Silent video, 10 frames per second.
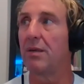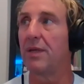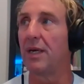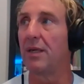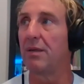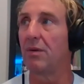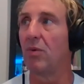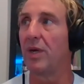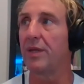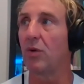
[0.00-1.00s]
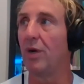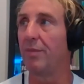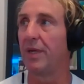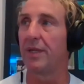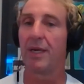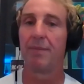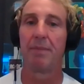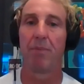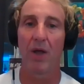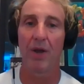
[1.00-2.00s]
that with equipment that can be
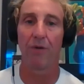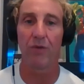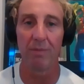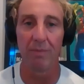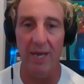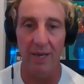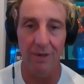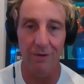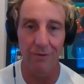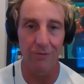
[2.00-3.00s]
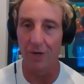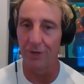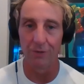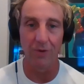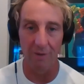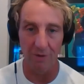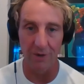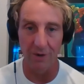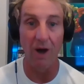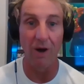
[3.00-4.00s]
bought off eBay for under five
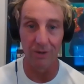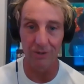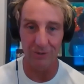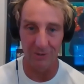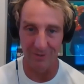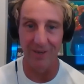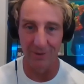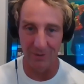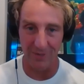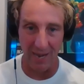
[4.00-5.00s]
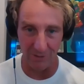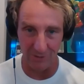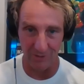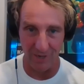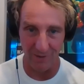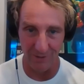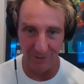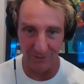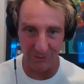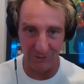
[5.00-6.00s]
hundred dollars or under one thousand
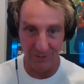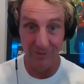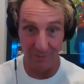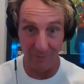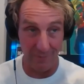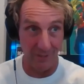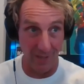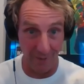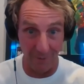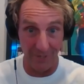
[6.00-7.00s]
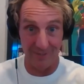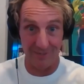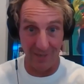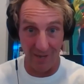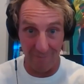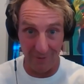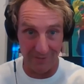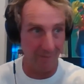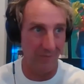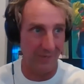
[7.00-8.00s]
dollars, which may be a lot of money to some,
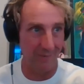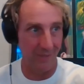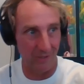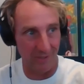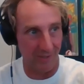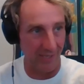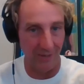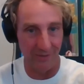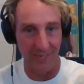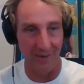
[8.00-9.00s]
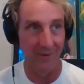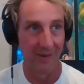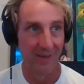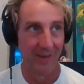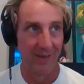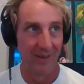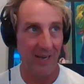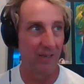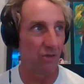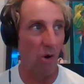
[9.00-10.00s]
but some of it can be scaled down.
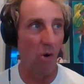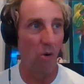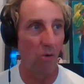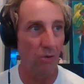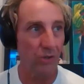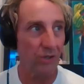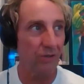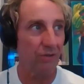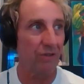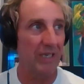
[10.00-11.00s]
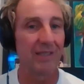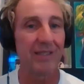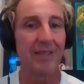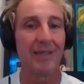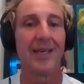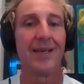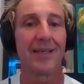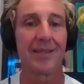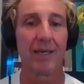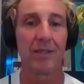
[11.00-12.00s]
I use old, easily
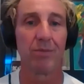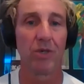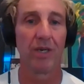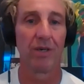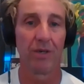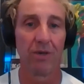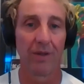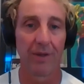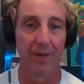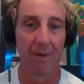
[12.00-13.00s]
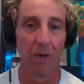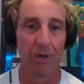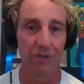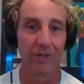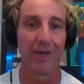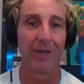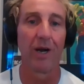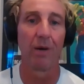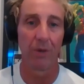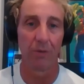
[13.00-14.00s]
accessible gear to do all the demos so they can
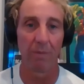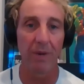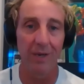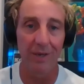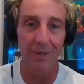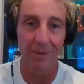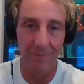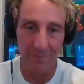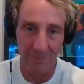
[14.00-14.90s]
all be repeated.